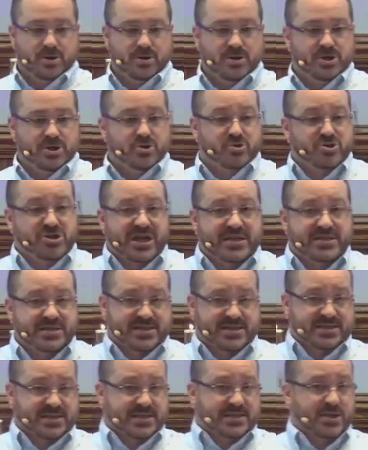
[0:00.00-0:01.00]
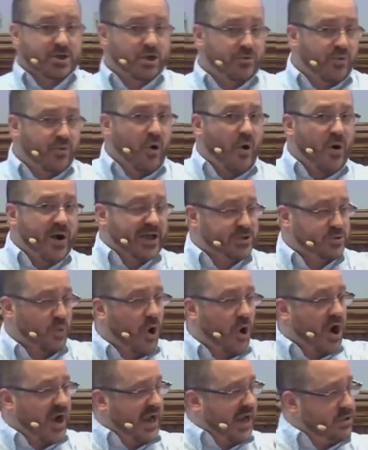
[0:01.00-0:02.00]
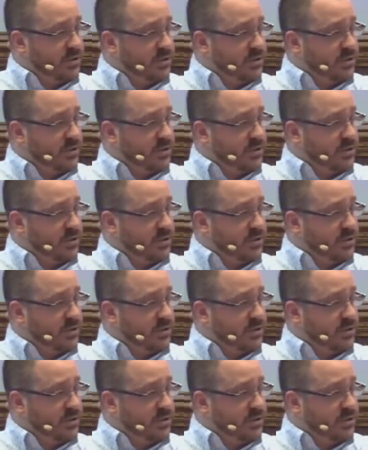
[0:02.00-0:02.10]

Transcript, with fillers: So Jesus, as a little boy, is walking through the